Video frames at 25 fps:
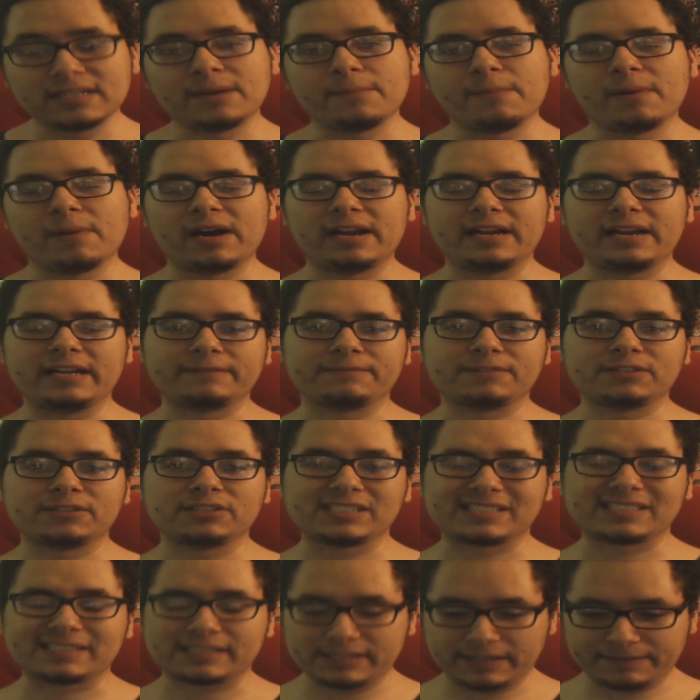But if
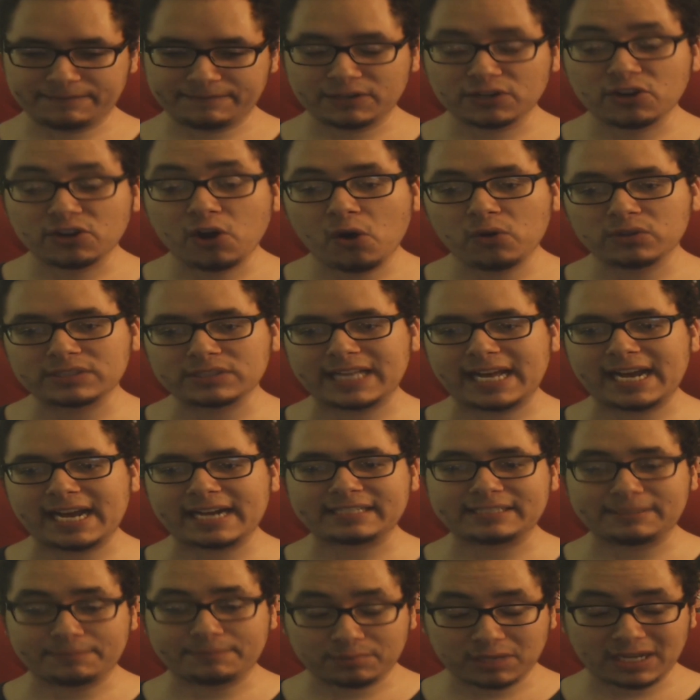your goal is to
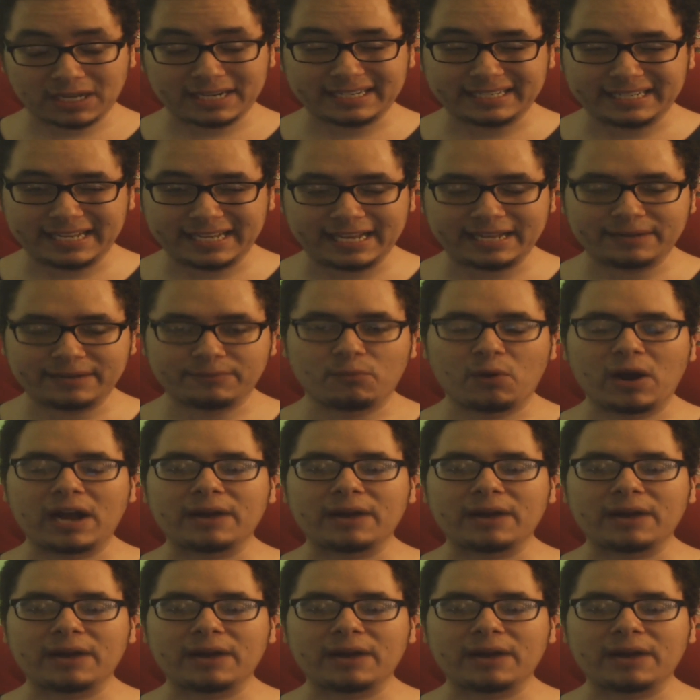actually play the game,